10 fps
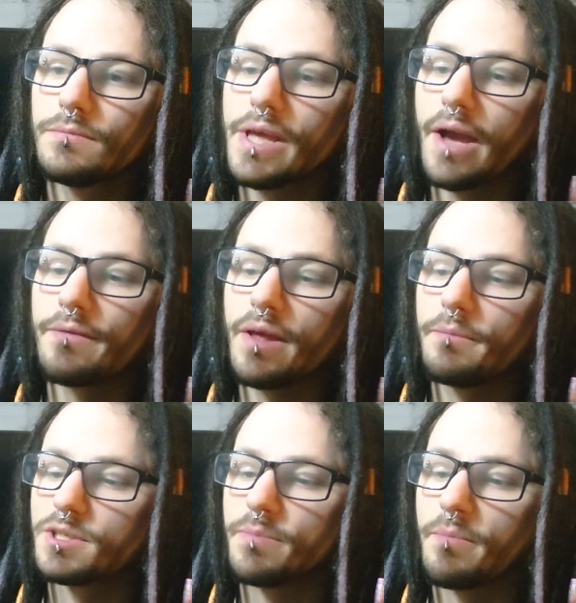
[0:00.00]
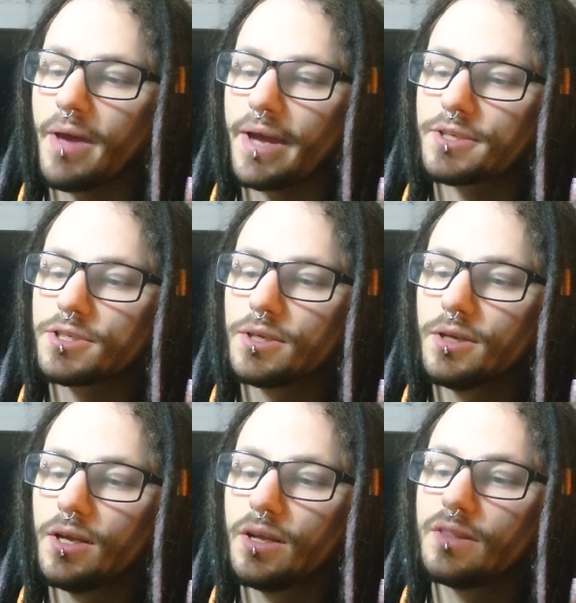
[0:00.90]
Yeah, that must be Max.
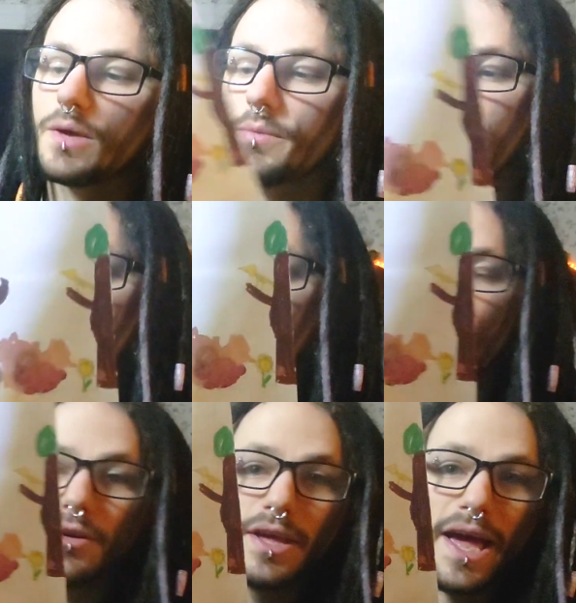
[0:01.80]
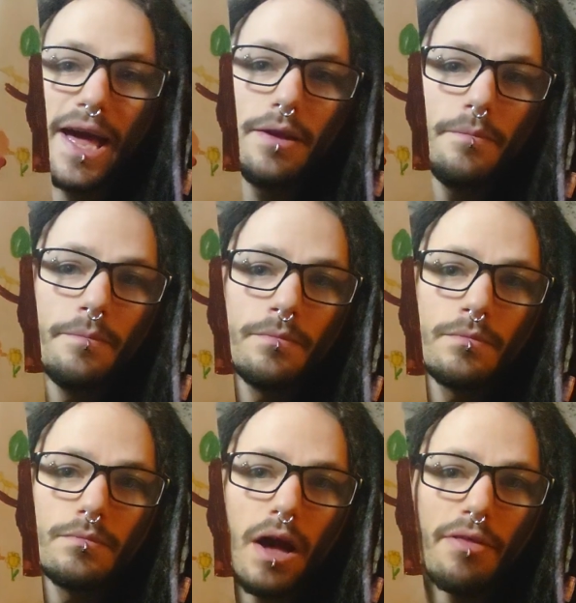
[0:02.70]
Then we have our cat.
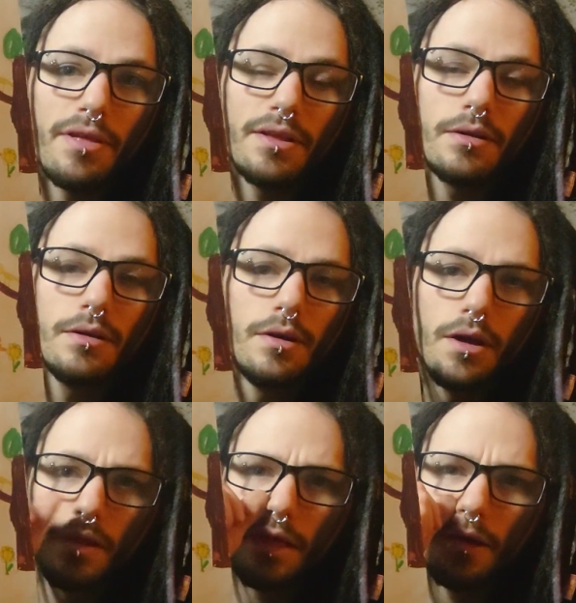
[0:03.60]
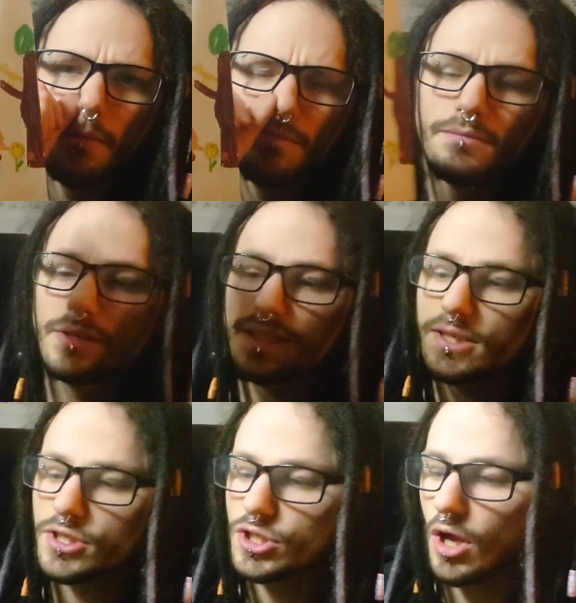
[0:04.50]
I think that is
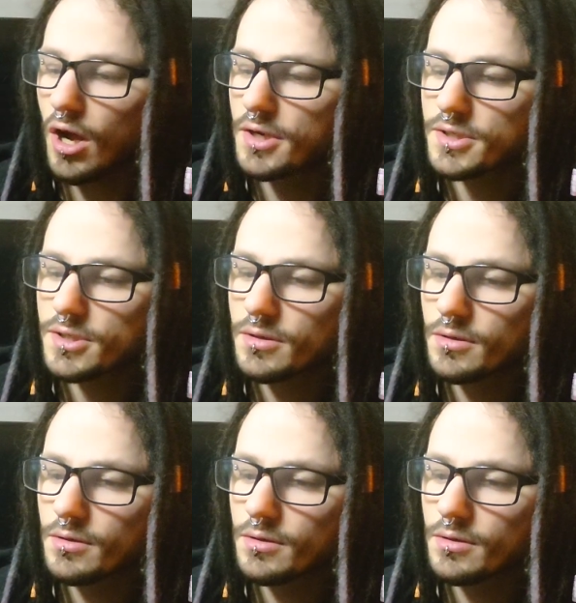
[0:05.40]
that socks.